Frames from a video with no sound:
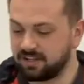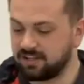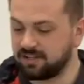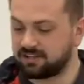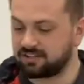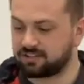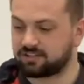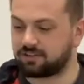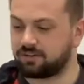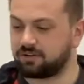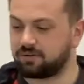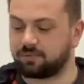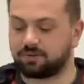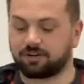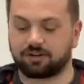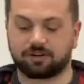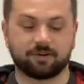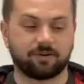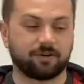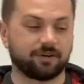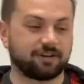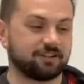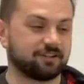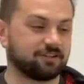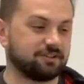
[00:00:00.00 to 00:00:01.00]
So we're
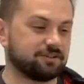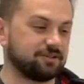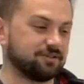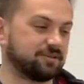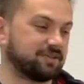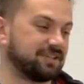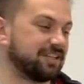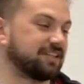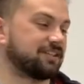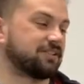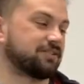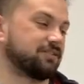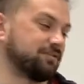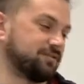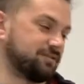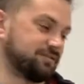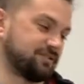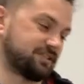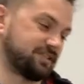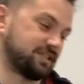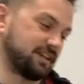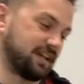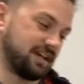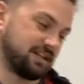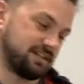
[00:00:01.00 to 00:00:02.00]
going to do this little
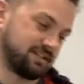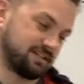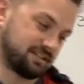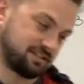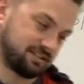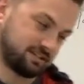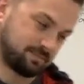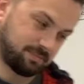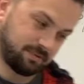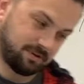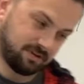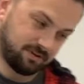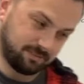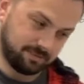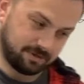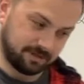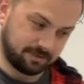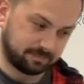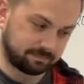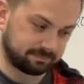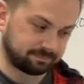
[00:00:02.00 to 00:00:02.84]
science experiment.